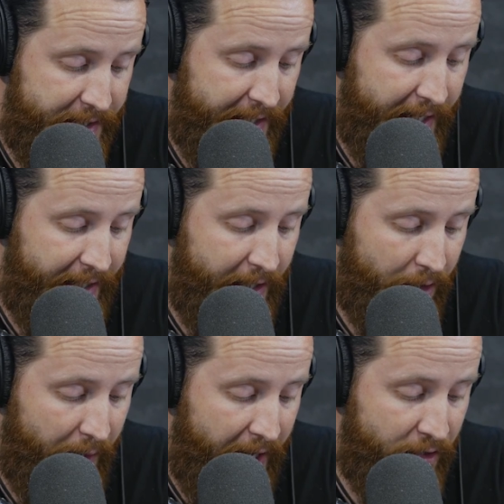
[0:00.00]
uh, to get
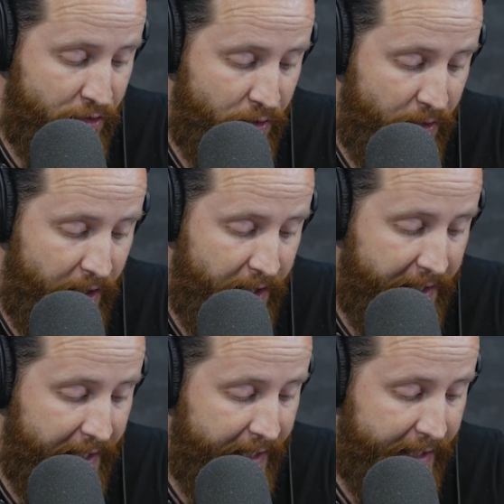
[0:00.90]
Killer Angel. Uh,
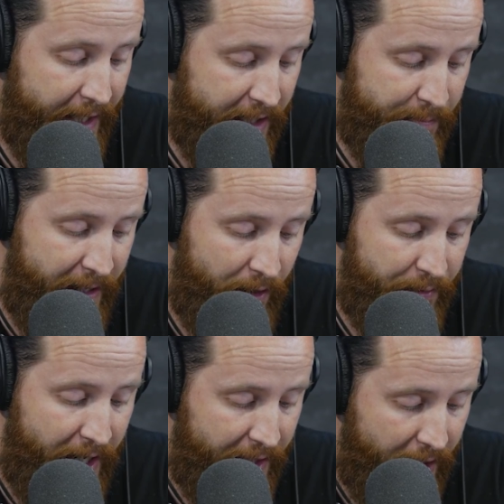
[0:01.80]
you can get it at
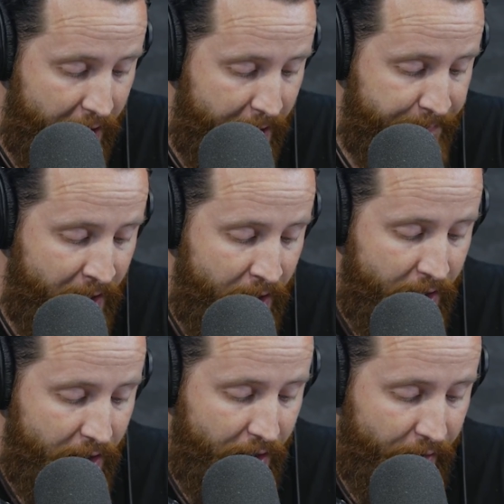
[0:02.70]
kingsmeadow.com.
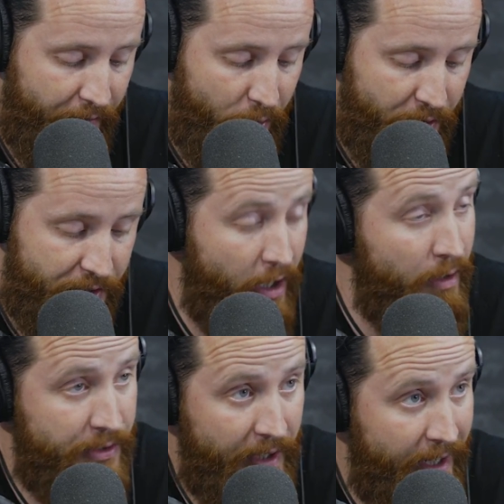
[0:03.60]
You can, of course,
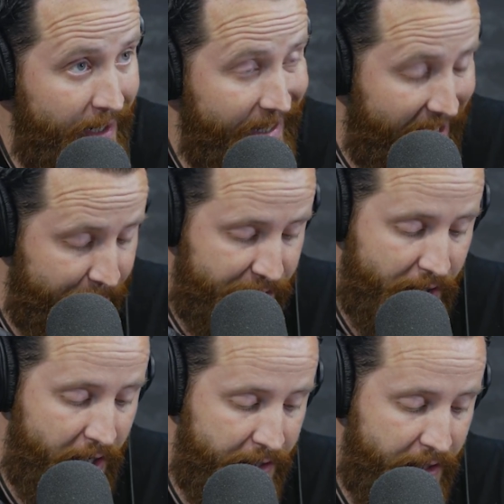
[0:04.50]
also get it on
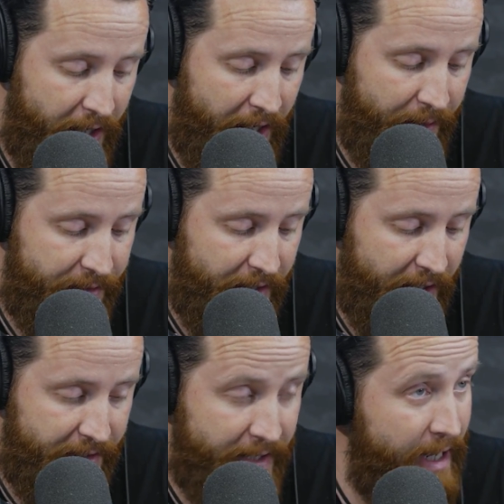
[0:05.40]
Amazon. Uh, it's,
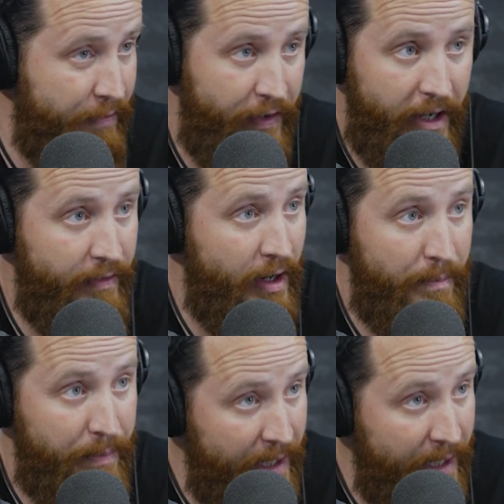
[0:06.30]
it's not a very, very